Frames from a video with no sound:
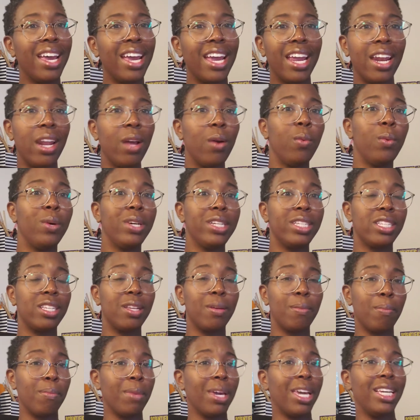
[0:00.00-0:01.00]
And it
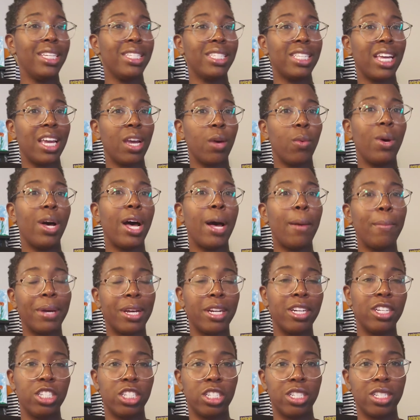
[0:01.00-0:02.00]
wasn't me saying, well, I'm
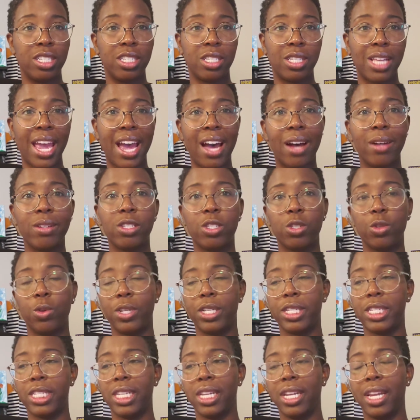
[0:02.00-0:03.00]
going to just
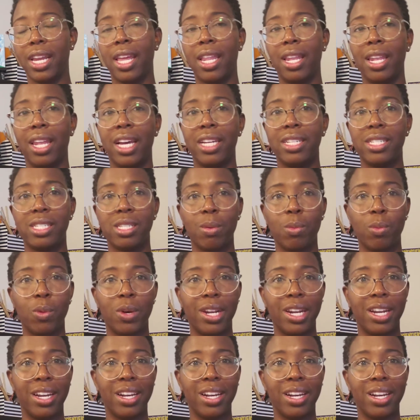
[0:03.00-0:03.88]
outsource it and let someone